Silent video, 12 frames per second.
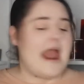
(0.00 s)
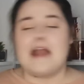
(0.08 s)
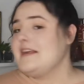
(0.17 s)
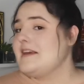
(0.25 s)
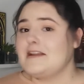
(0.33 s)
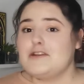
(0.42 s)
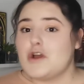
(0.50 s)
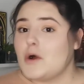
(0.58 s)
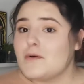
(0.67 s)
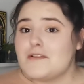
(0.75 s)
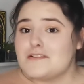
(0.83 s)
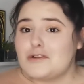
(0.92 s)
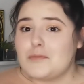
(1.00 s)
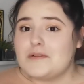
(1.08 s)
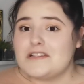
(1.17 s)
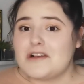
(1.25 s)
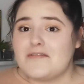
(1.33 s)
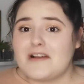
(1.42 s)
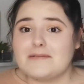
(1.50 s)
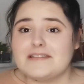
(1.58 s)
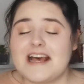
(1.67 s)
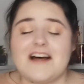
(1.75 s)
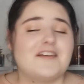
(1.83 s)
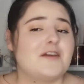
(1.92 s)
any I know the synopsis of, I will
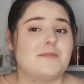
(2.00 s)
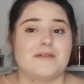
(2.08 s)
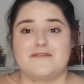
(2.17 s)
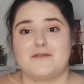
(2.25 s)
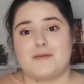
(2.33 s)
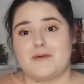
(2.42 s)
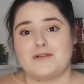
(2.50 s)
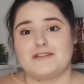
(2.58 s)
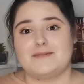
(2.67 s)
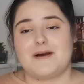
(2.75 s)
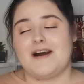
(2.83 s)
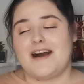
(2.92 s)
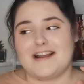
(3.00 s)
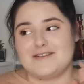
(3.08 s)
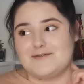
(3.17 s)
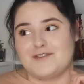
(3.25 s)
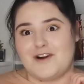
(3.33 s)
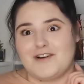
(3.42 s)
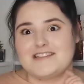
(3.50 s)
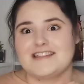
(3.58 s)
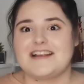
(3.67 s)
tell you, but for the most part, I do not.